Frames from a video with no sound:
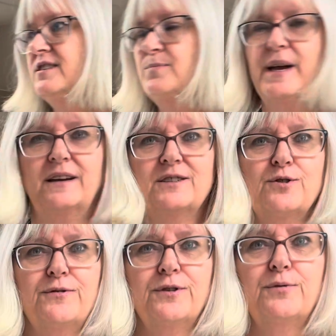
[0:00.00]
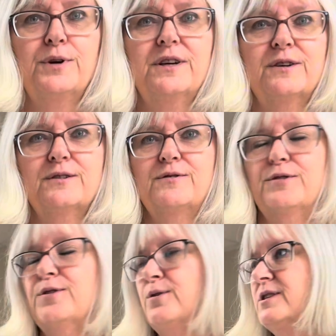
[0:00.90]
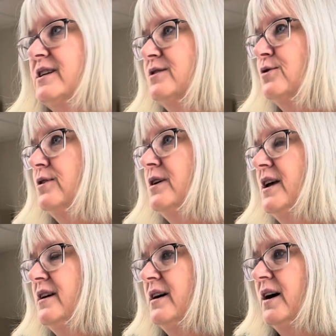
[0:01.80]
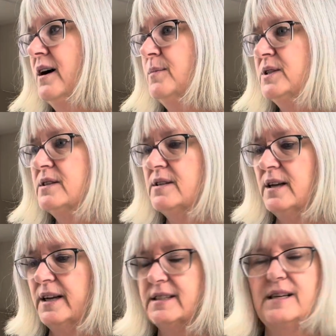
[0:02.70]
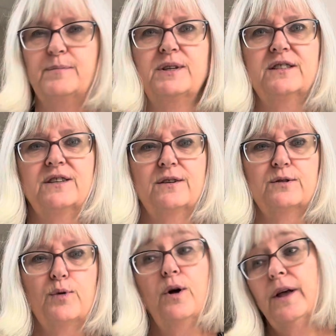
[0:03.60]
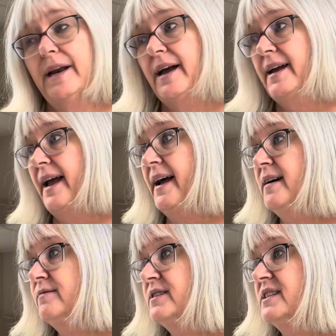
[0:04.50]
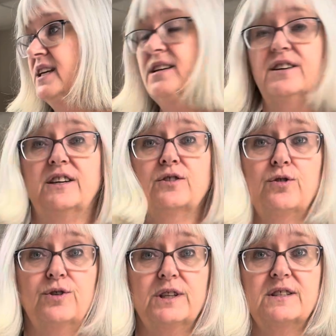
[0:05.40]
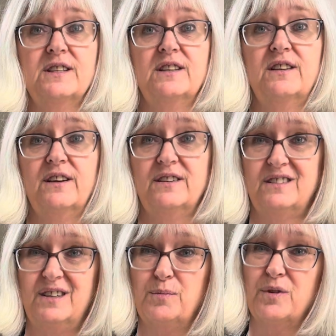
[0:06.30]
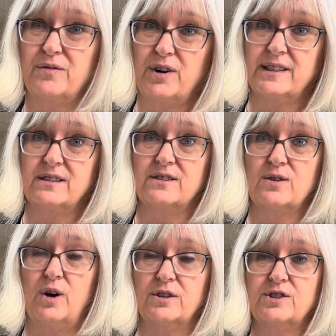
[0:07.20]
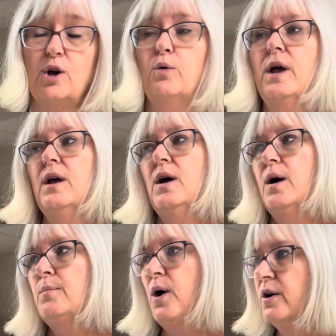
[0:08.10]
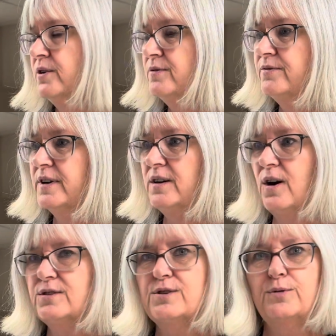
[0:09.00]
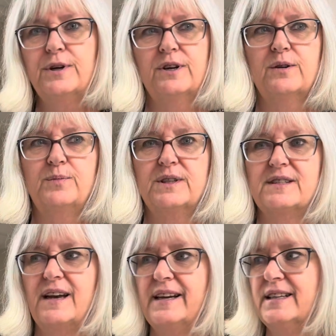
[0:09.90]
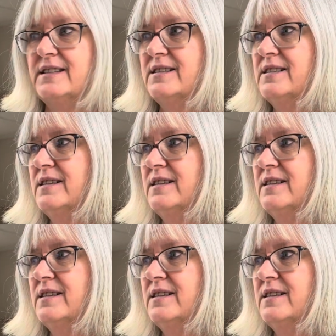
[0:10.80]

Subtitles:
manager for 3 years for North Central until I stepped into this role, and I have seen an increase in the number of crisis calls. So part of also here, besides